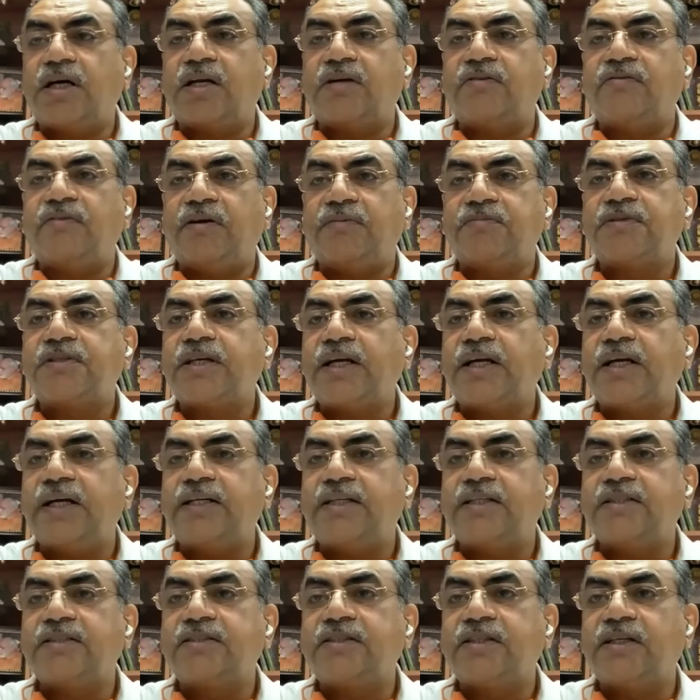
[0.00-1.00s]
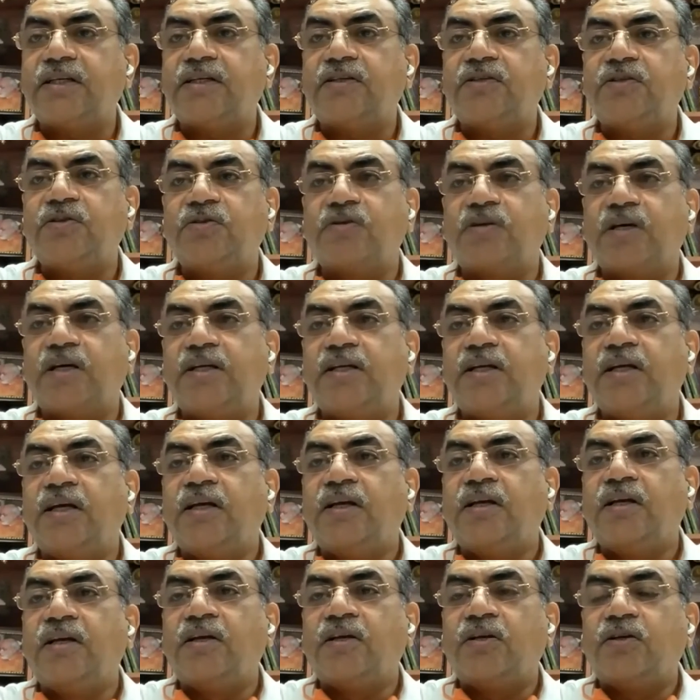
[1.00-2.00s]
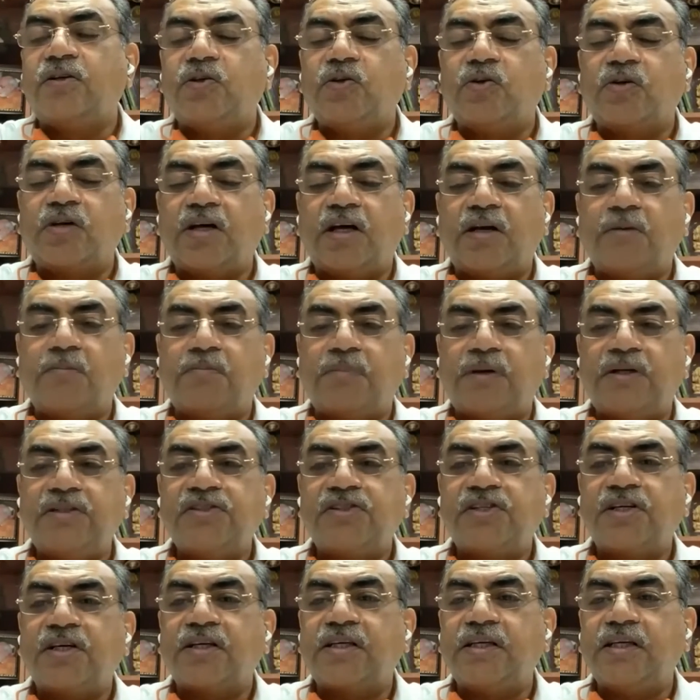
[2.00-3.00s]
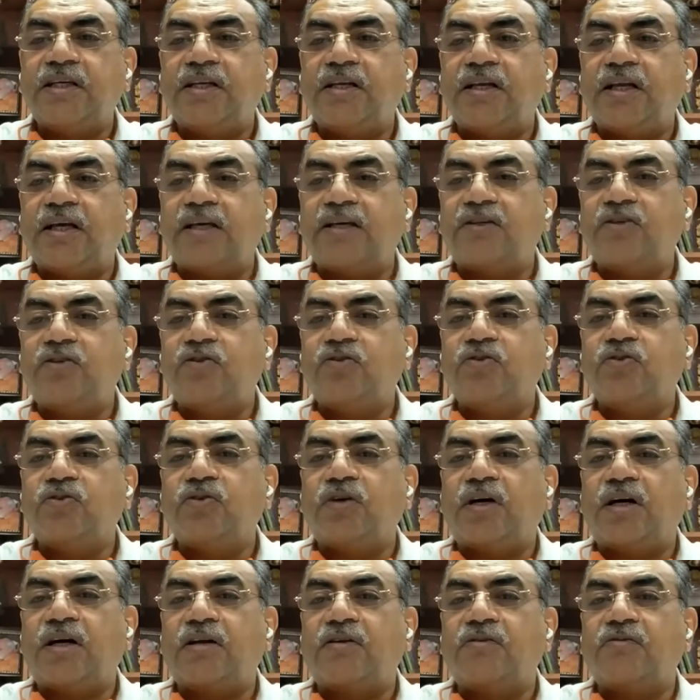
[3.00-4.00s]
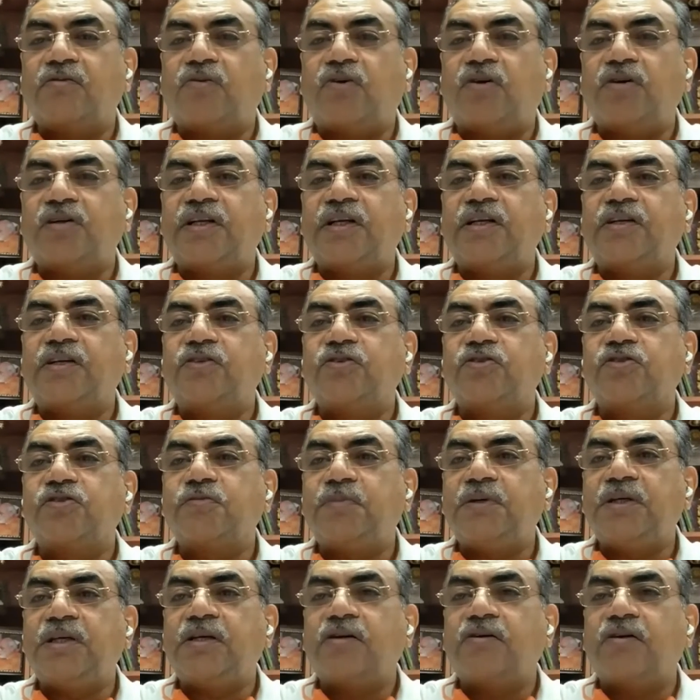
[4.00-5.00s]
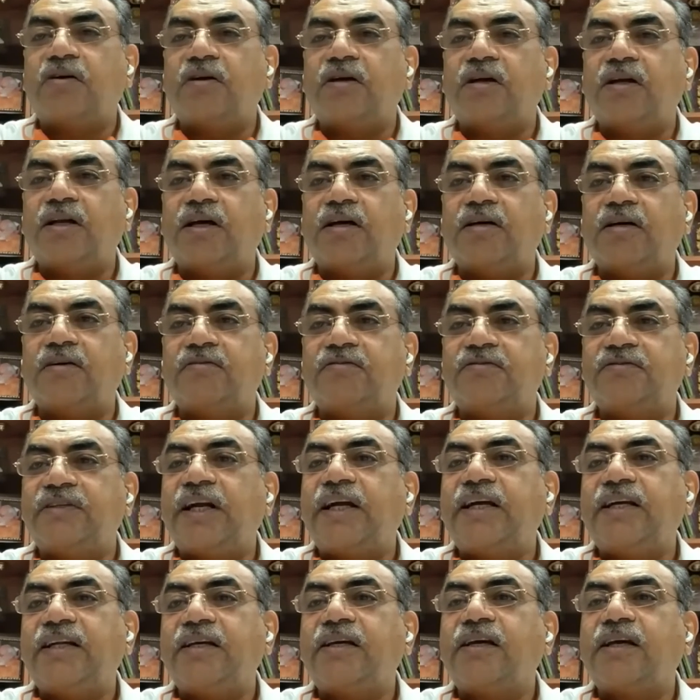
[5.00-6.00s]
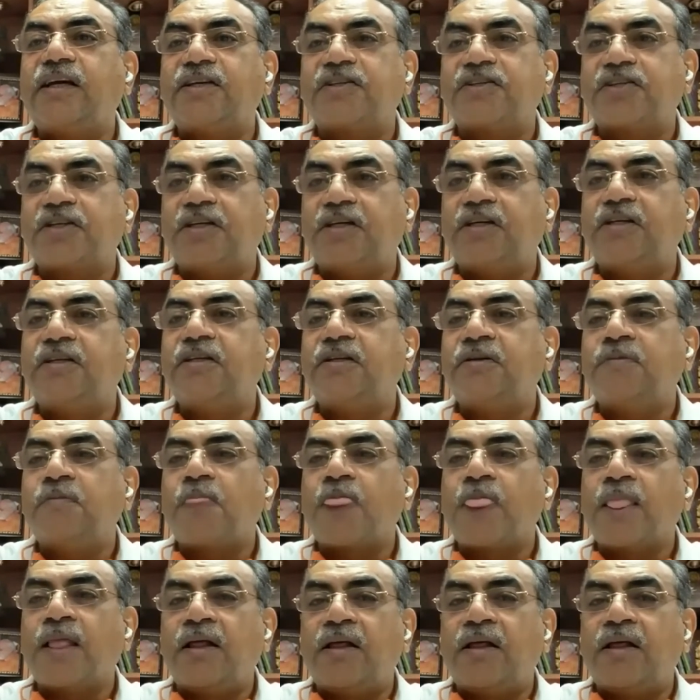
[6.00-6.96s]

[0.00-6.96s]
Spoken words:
Our website is there. You can punch a key, like you are wanting to speak on love, dedication,